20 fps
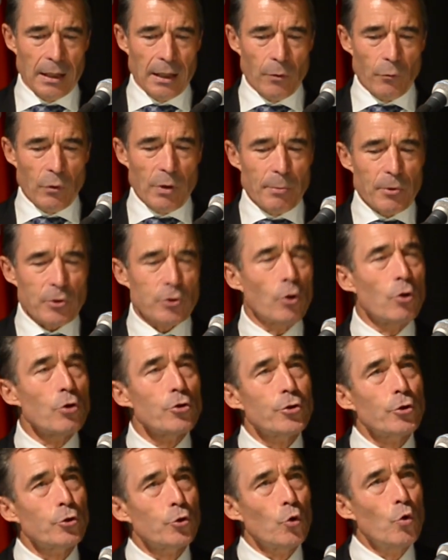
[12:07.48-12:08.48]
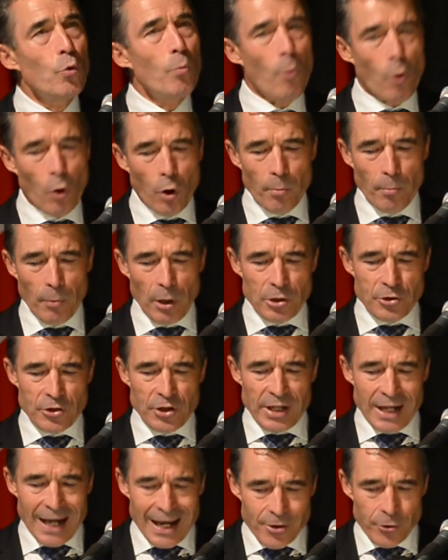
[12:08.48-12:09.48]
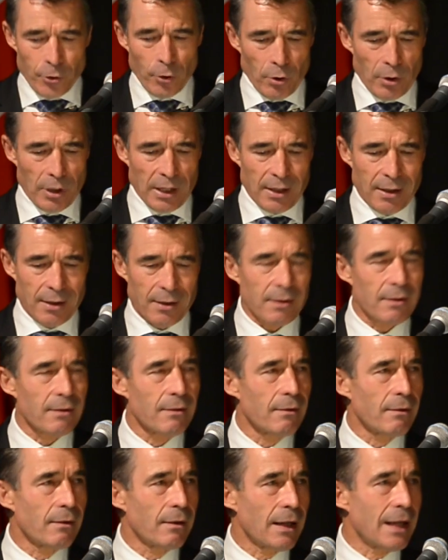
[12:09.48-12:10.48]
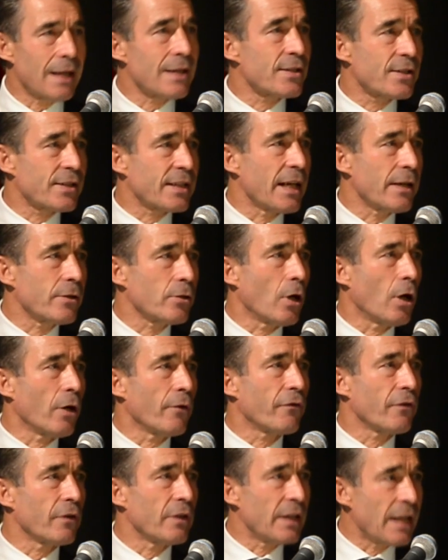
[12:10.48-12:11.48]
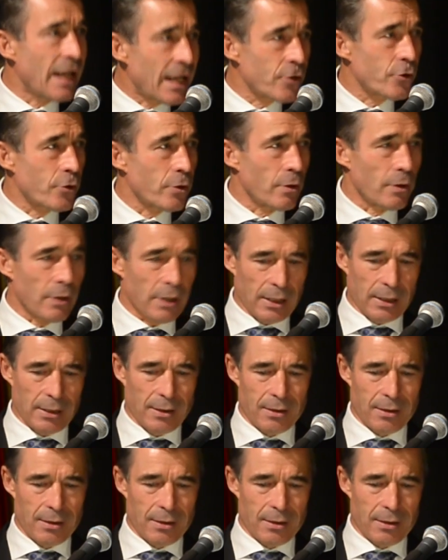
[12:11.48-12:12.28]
We must also do more multinationally instead of nationally.